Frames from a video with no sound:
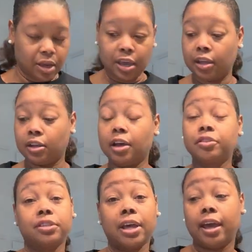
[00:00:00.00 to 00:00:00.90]
And the
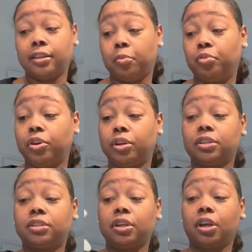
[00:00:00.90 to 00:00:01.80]
other side, they put the
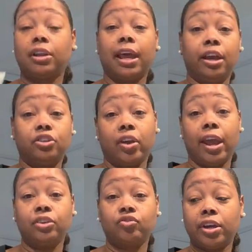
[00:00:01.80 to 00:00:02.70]
sticker that has your
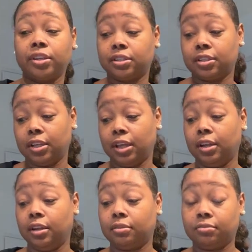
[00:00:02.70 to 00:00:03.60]
address
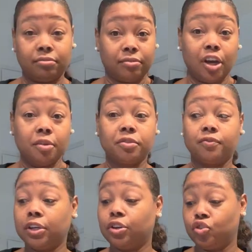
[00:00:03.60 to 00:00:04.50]
and it comes
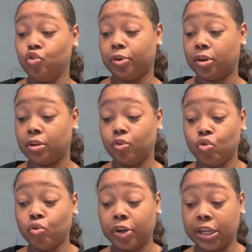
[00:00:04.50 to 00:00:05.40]
via Uber, it,
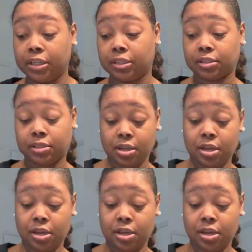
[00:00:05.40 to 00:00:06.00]
Uber Eats.